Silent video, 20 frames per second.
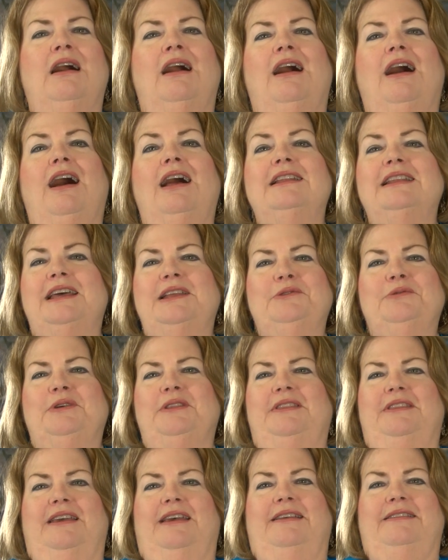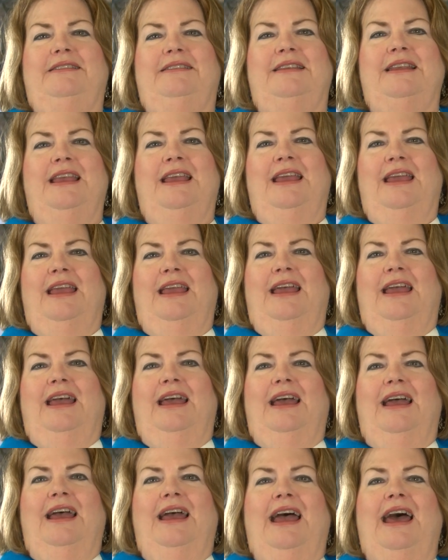I'll end with this.
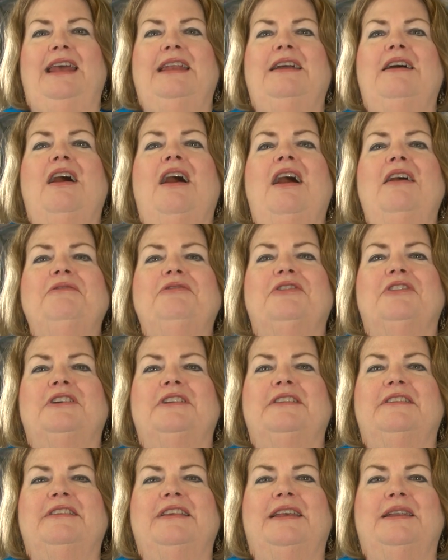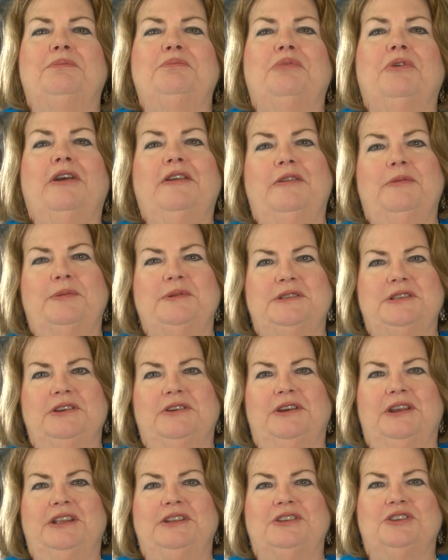At a conference at a
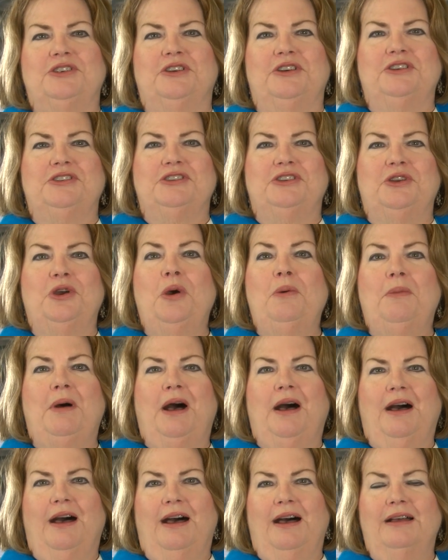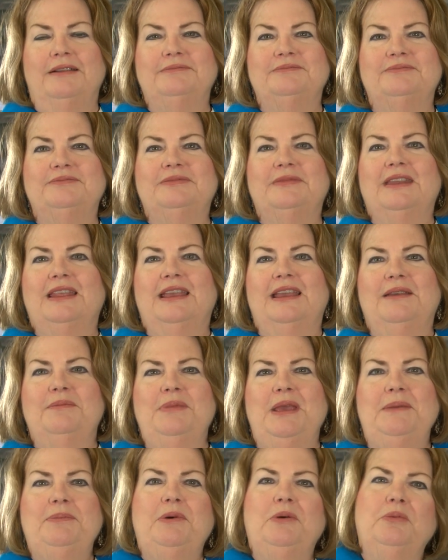Presbyterian church in Omaha,
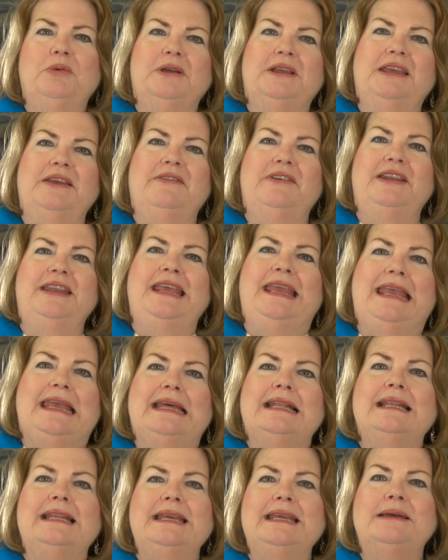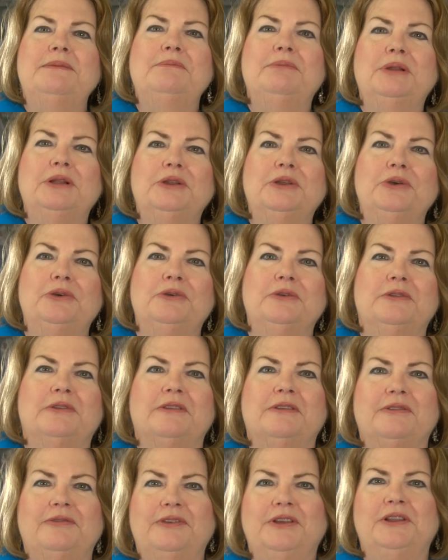people were given helium
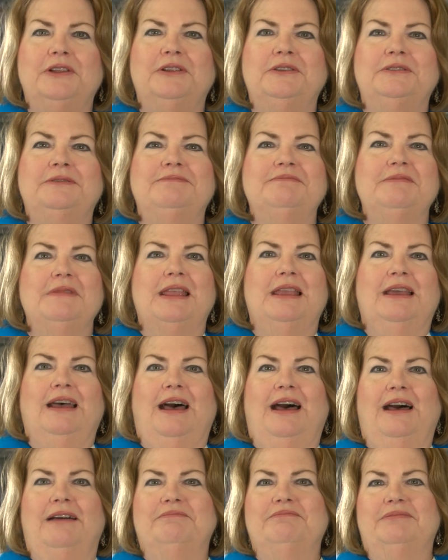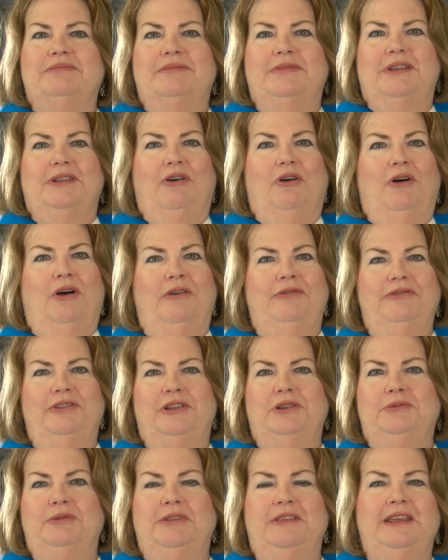balloons, all
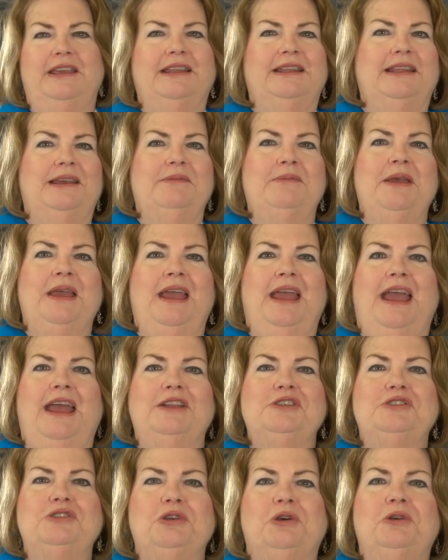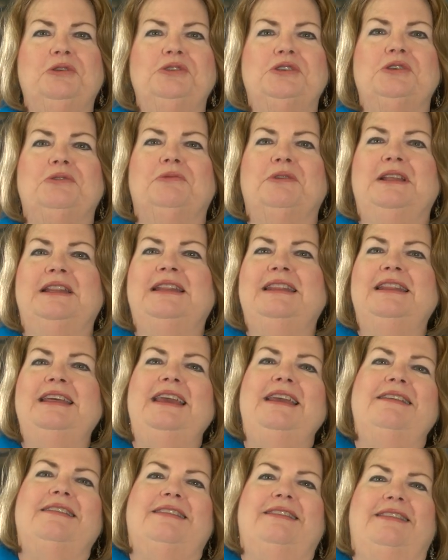filled with helium, and told to
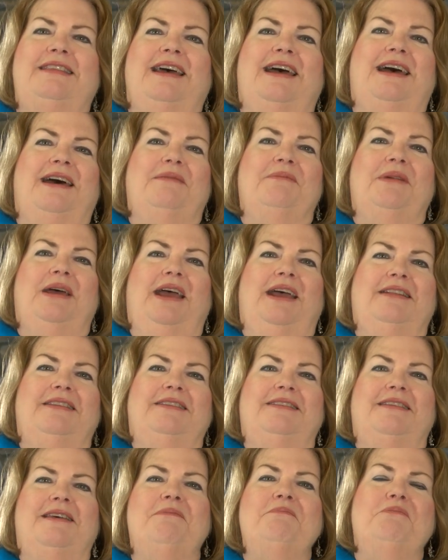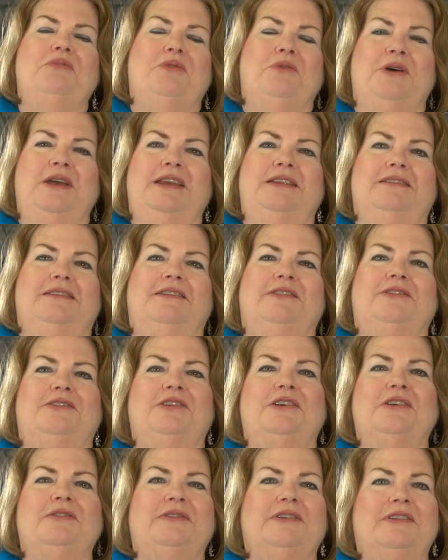release them at some point in the
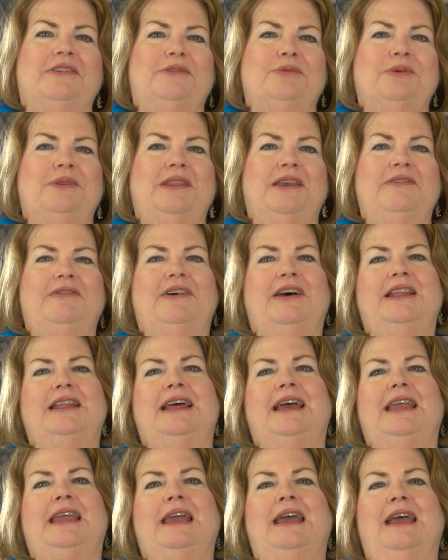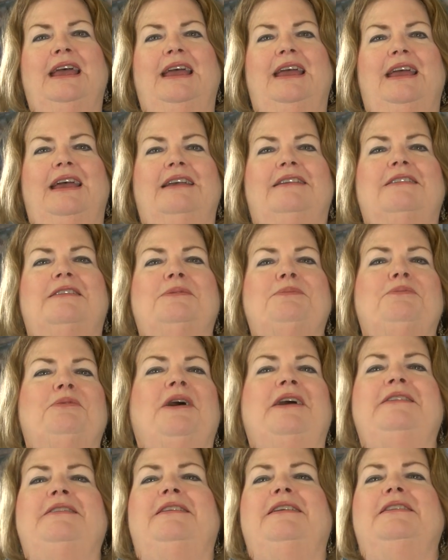service when they felt like
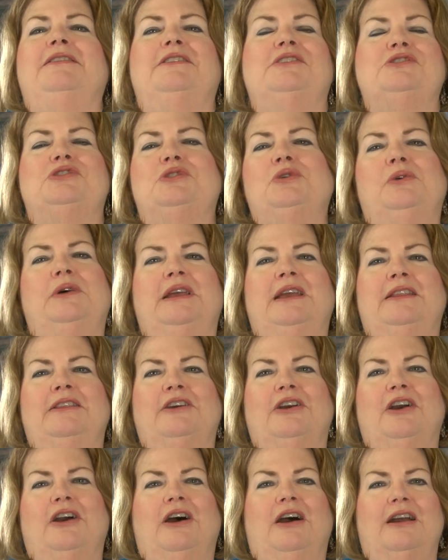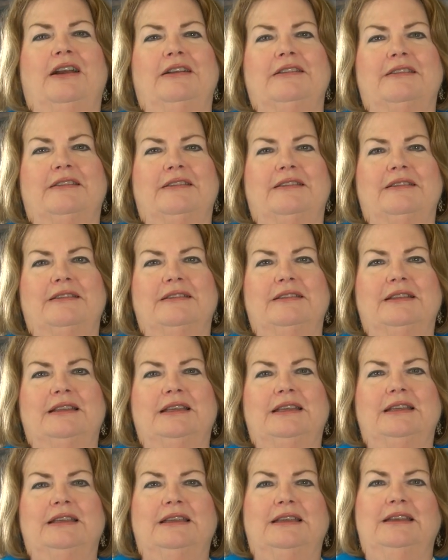expressing the joy in their hearts.
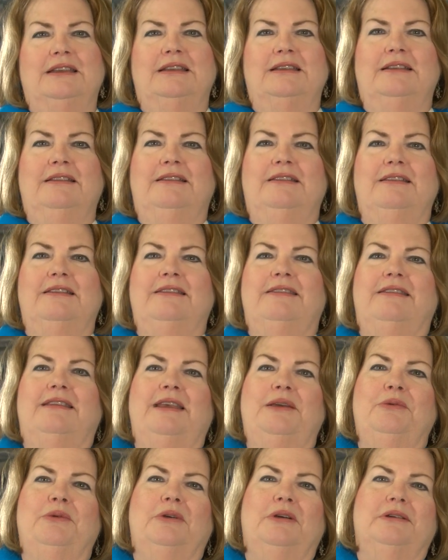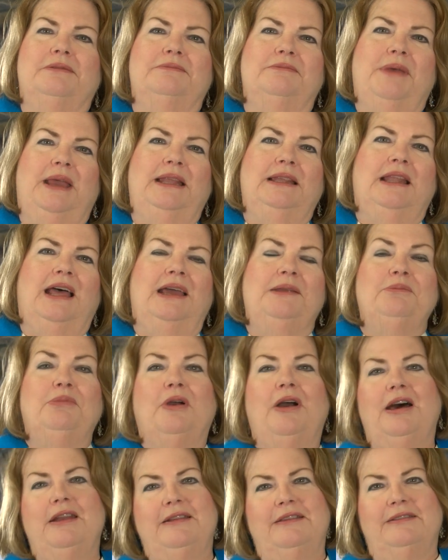And since they were mainline
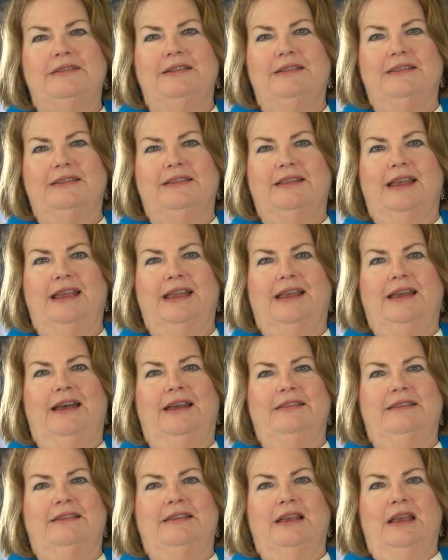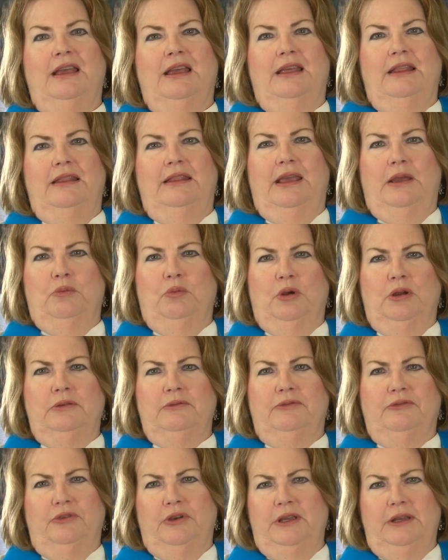Protestants like us, they weren't
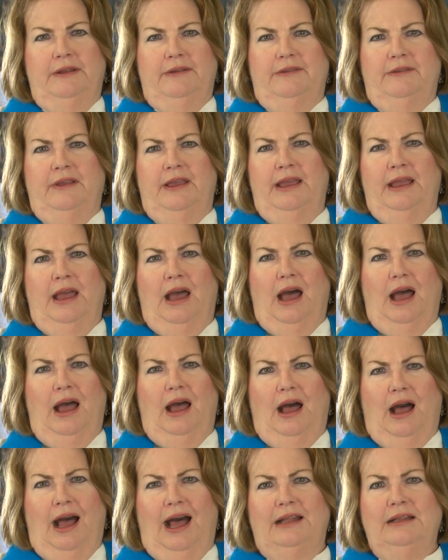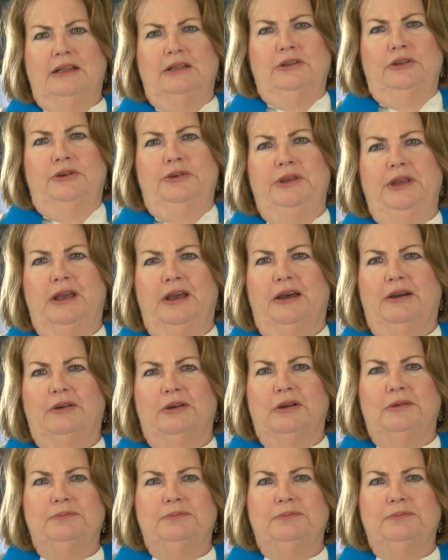free to say, "Hallelujah," or